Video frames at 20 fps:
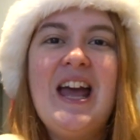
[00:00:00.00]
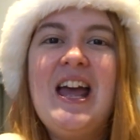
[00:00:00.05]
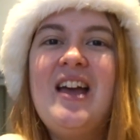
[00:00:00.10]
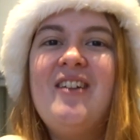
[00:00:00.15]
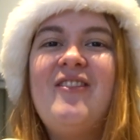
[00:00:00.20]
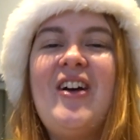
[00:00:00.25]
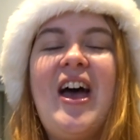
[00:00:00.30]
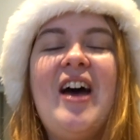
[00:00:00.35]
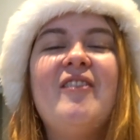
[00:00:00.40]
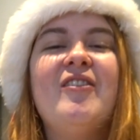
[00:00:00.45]

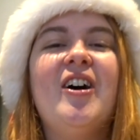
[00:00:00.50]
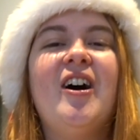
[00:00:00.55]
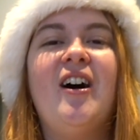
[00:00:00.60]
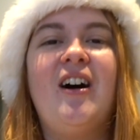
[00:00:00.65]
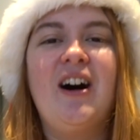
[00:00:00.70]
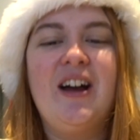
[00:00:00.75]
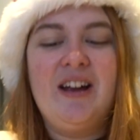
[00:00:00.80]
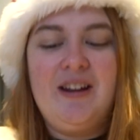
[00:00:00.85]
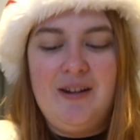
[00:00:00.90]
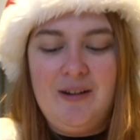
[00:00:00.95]
if ever
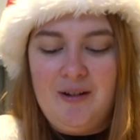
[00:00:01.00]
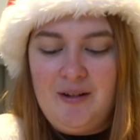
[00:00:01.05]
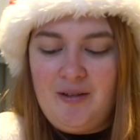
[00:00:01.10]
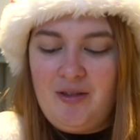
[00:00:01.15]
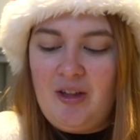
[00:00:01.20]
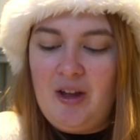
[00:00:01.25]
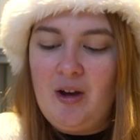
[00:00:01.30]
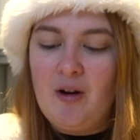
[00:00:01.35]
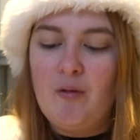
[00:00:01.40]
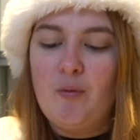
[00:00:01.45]
I could
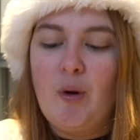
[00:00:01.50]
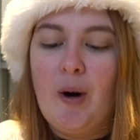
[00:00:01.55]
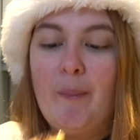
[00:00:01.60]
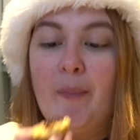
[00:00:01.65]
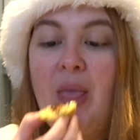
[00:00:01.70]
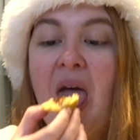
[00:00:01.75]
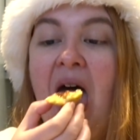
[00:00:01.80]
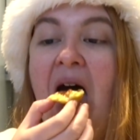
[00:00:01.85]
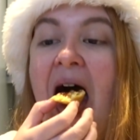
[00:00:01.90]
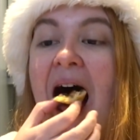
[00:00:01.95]
think of one.
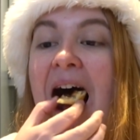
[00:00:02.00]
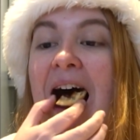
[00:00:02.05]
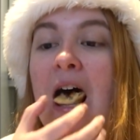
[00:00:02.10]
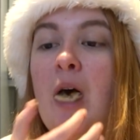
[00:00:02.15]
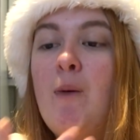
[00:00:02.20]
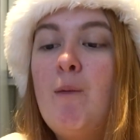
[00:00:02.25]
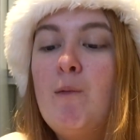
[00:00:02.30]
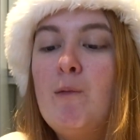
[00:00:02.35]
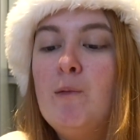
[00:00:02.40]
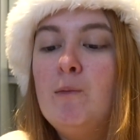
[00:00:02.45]

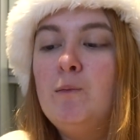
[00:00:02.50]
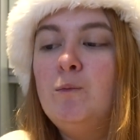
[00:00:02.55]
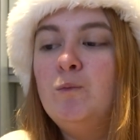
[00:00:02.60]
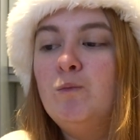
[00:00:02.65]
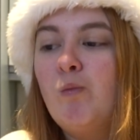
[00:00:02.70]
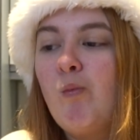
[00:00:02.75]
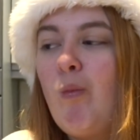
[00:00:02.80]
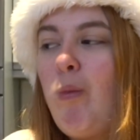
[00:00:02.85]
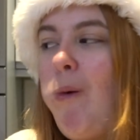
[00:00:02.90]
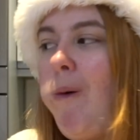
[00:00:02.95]

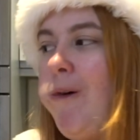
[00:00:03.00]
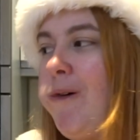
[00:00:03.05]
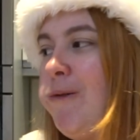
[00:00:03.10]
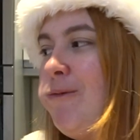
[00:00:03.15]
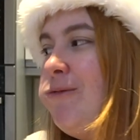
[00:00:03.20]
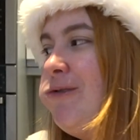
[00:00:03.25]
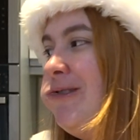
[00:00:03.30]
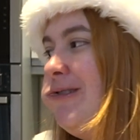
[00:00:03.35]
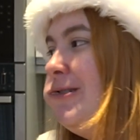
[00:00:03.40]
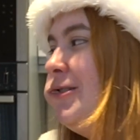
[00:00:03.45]
Oh,
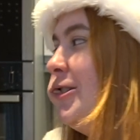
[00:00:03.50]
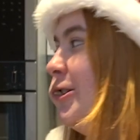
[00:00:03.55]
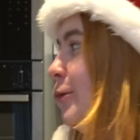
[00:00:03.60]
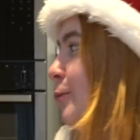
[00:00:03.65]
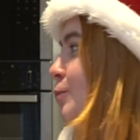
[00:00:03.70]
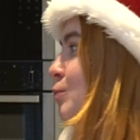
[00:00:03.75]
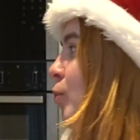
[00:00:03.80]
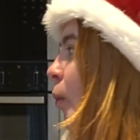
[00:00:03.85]
really good.